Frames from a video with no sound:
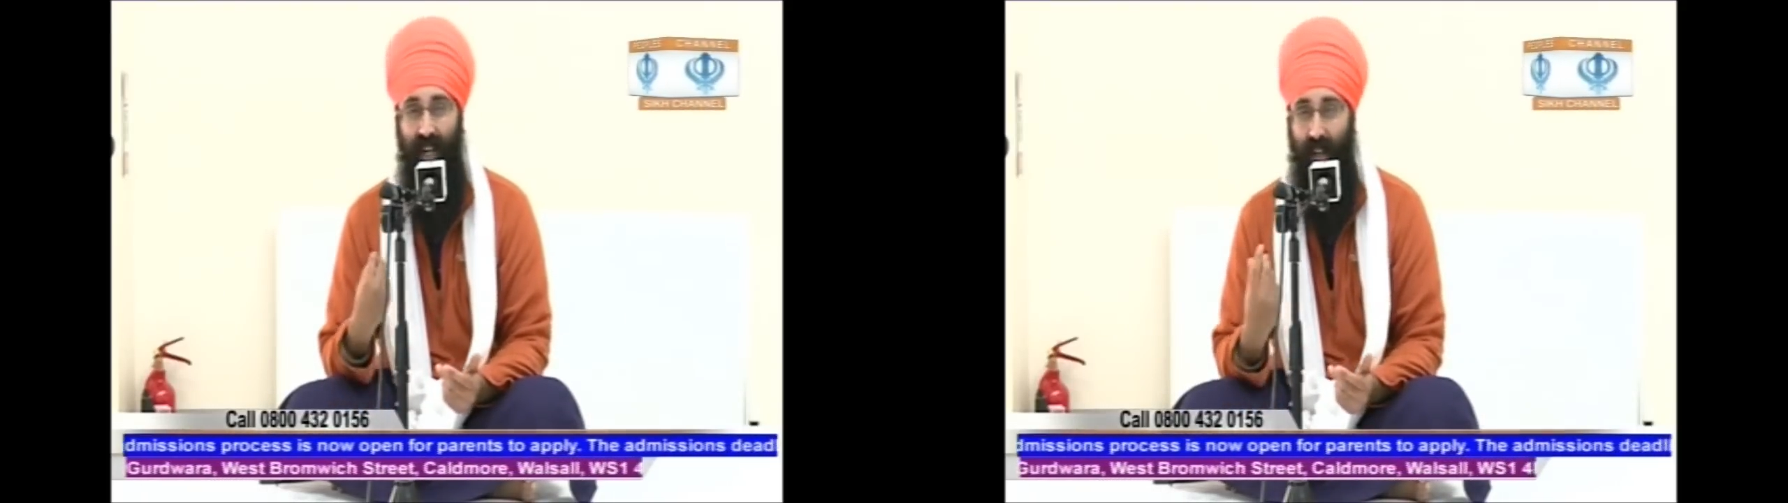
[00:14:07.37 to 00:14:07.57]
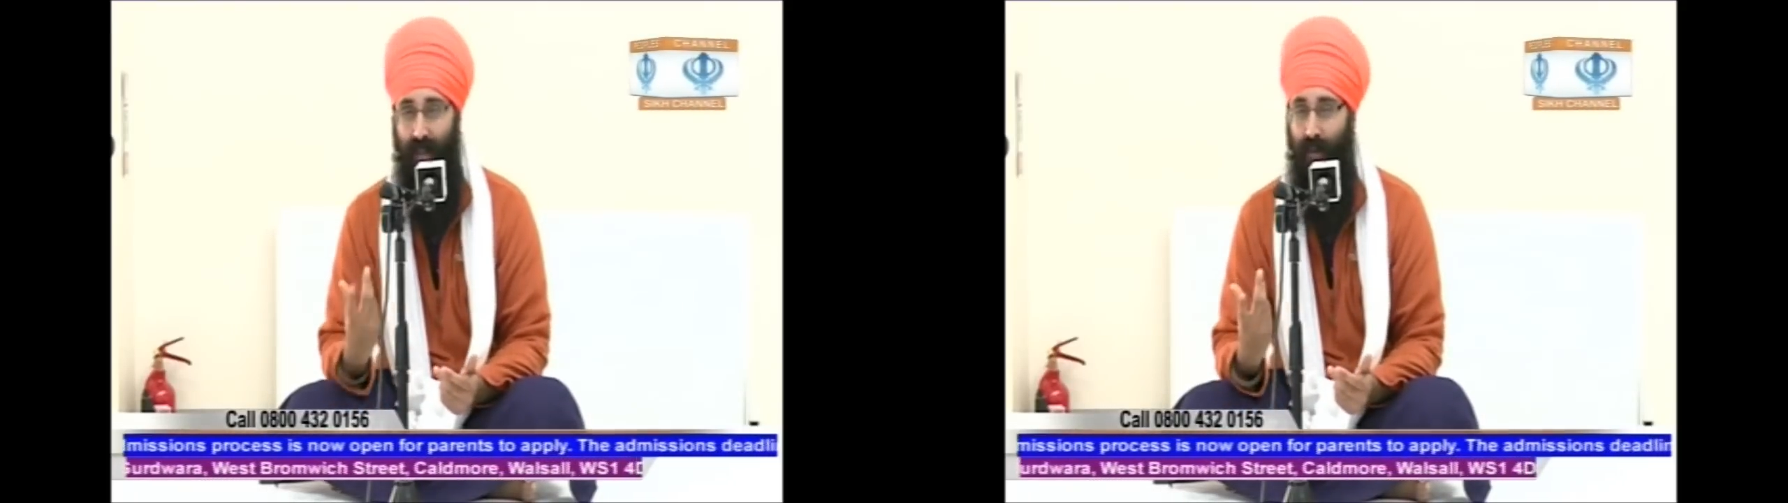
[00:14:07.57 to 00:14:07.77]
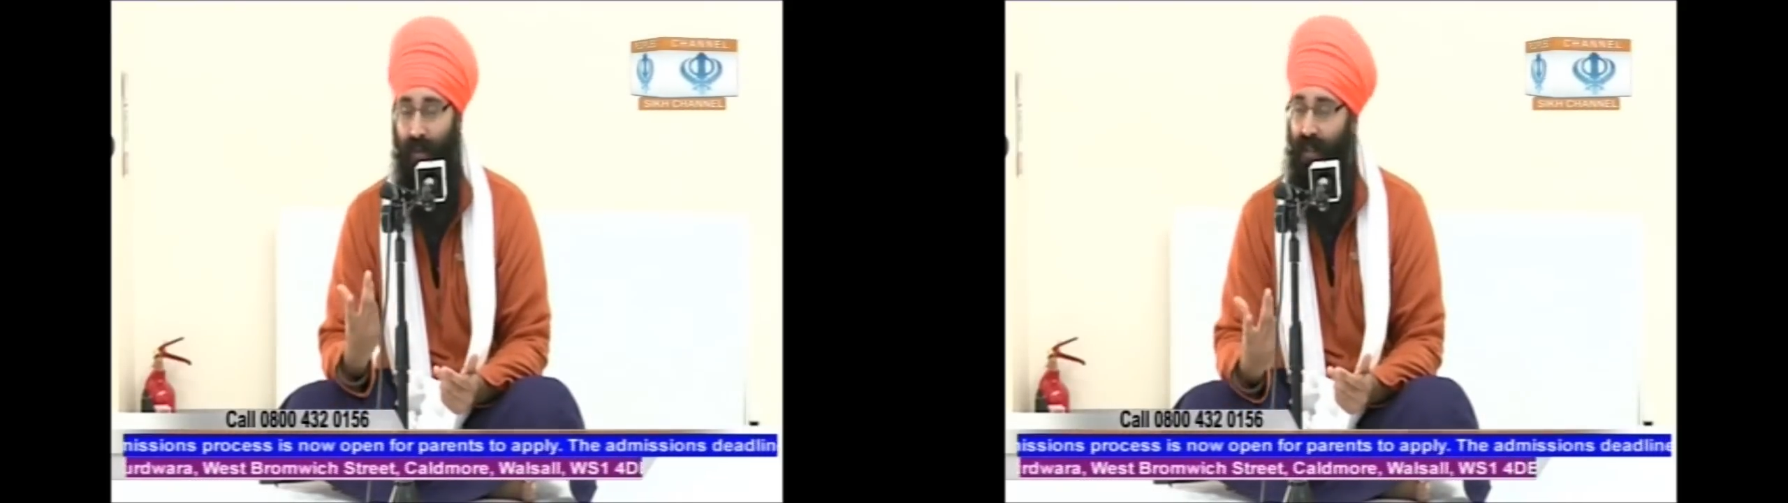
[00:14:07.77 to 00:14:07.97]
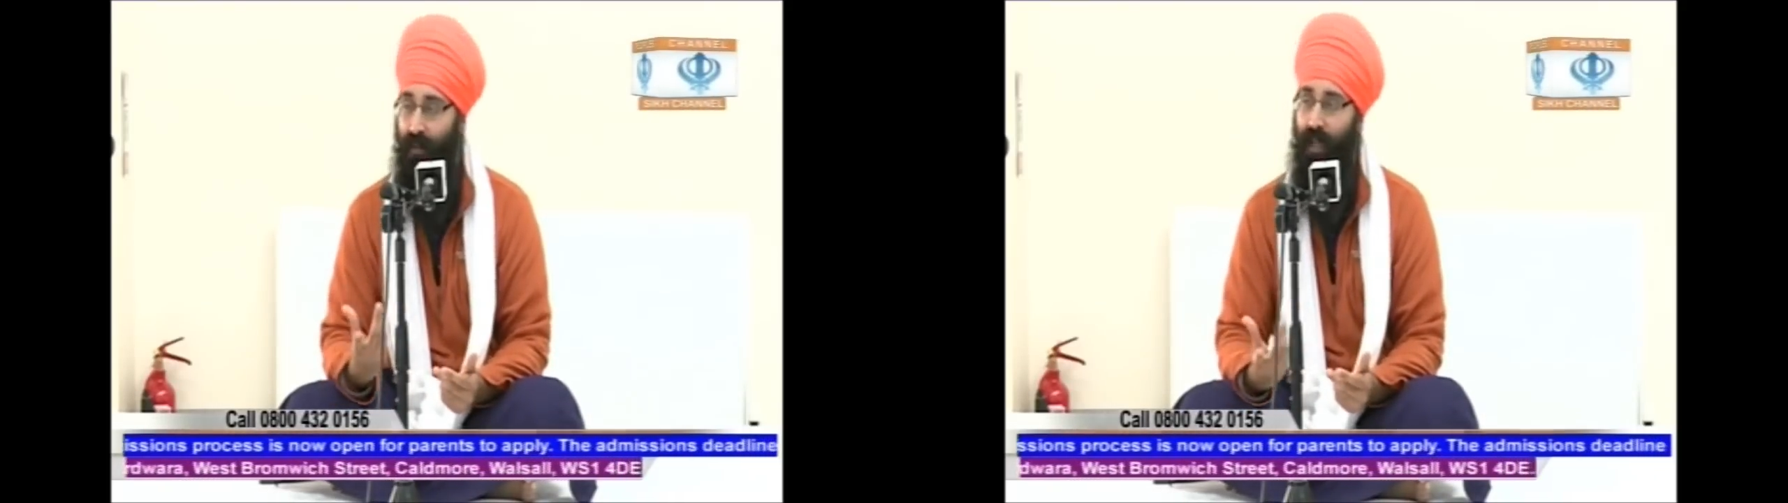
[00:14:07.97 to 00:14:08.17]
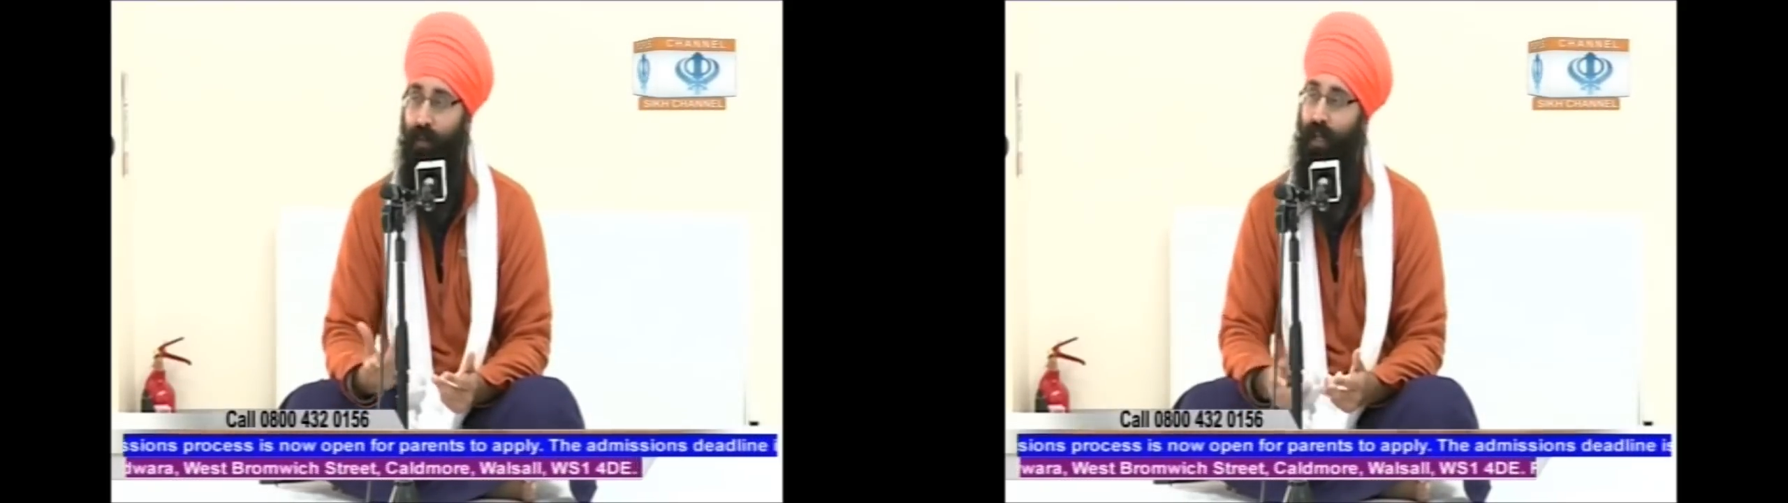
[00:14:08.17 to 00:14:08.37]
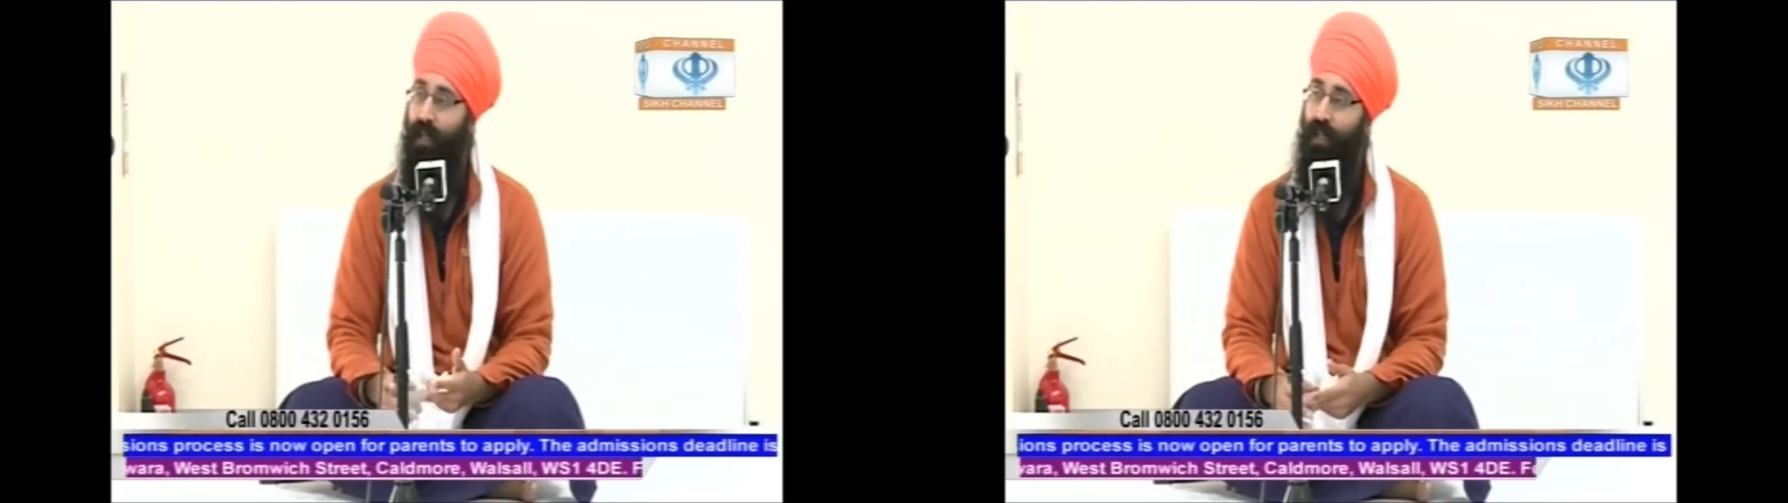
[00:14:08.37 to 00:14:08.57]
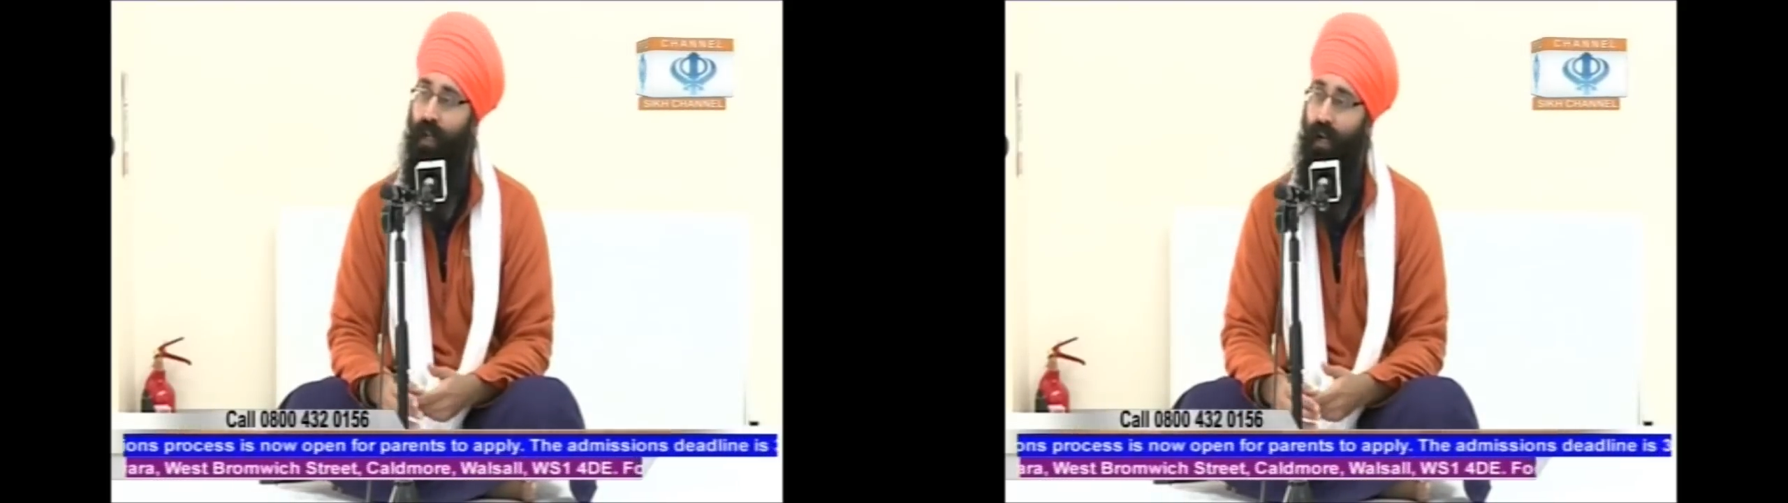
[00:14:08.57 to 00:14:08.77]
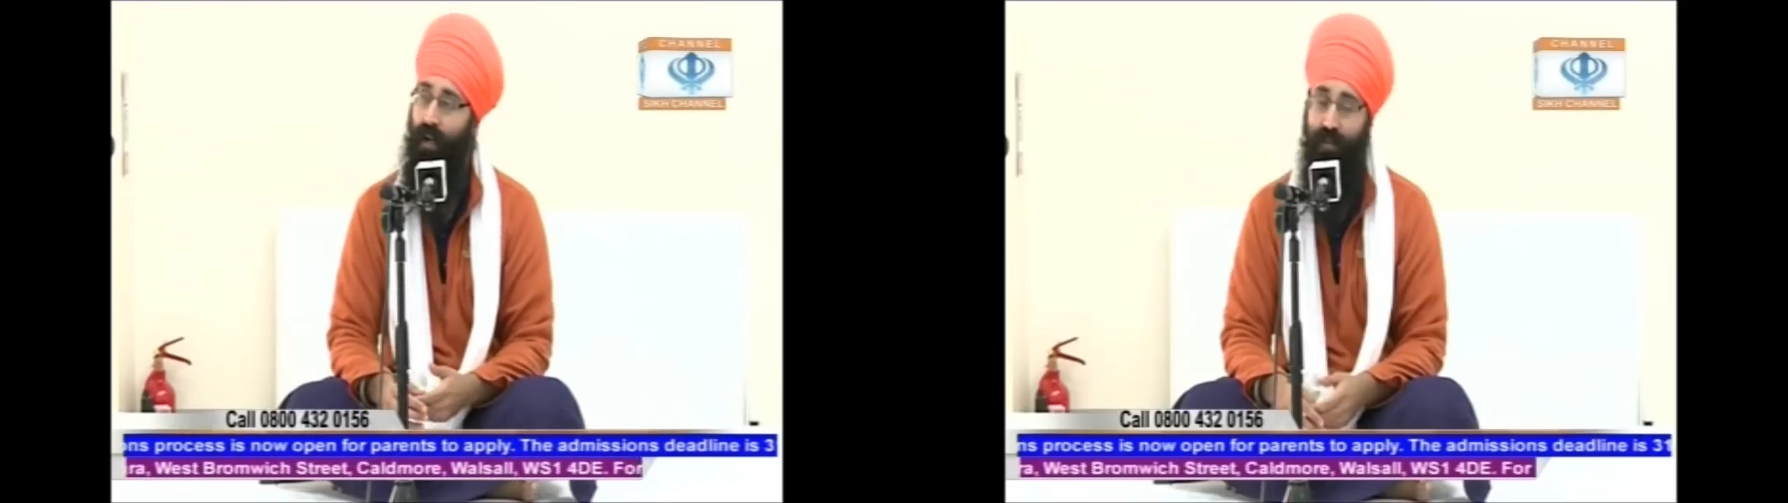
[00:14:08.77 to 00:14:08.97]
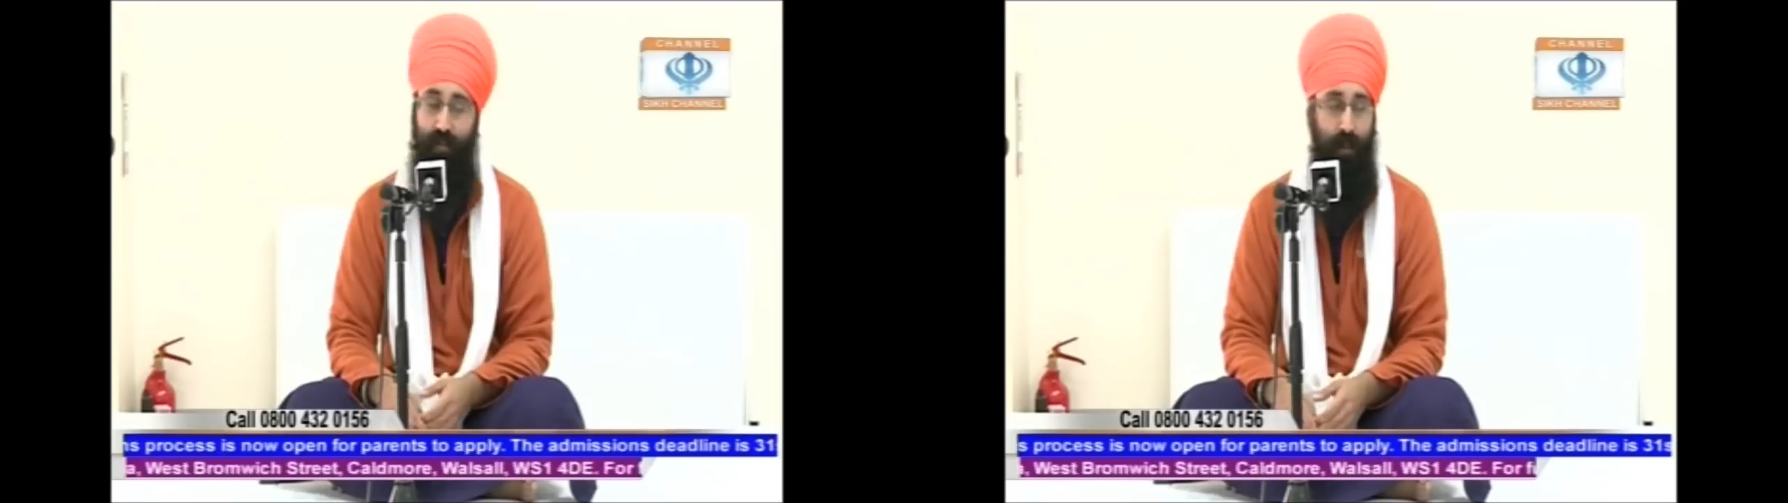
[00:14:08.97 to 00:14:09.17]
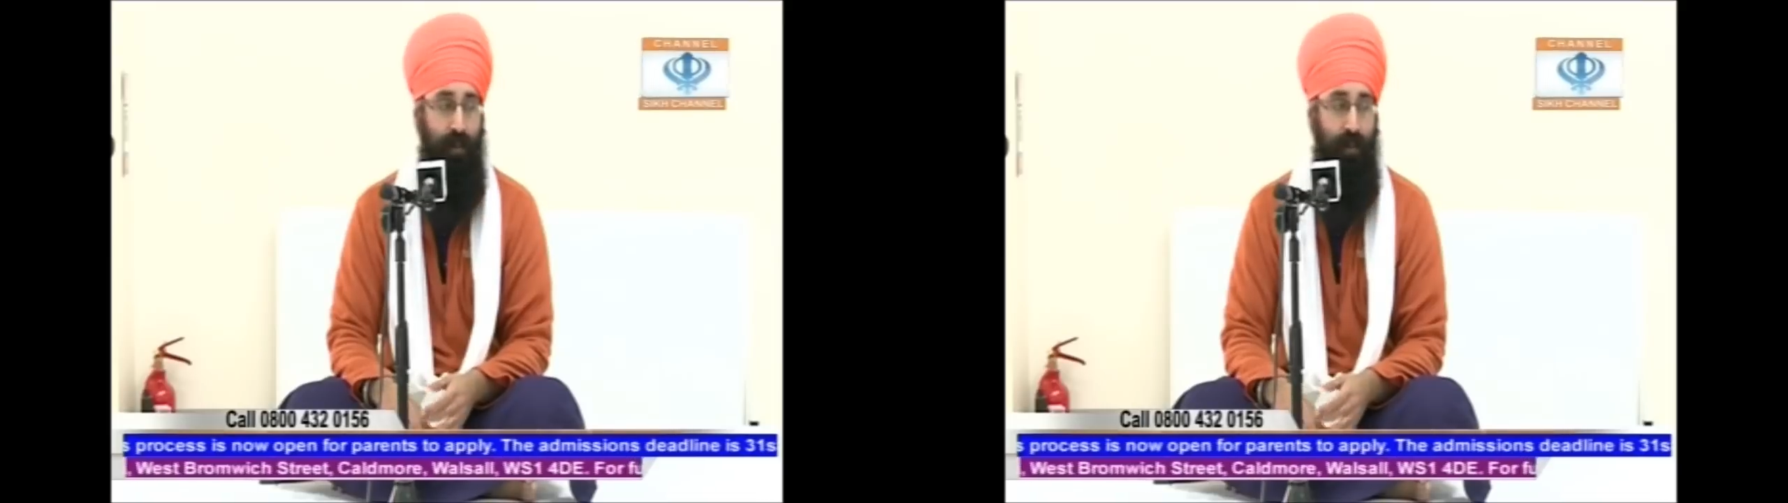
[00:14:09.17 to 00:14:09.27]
had a thought that maybe I need a house,